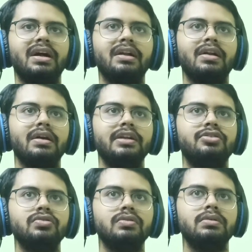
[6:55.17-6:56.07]
run
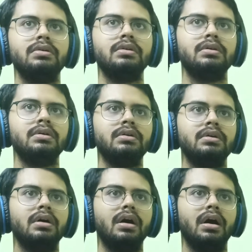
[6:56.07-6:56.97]
into
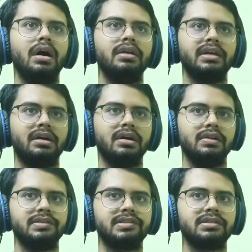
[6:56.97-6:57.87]
the
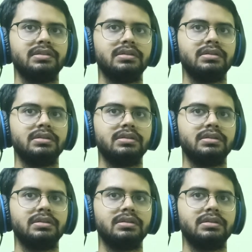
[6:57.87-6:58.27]
girls.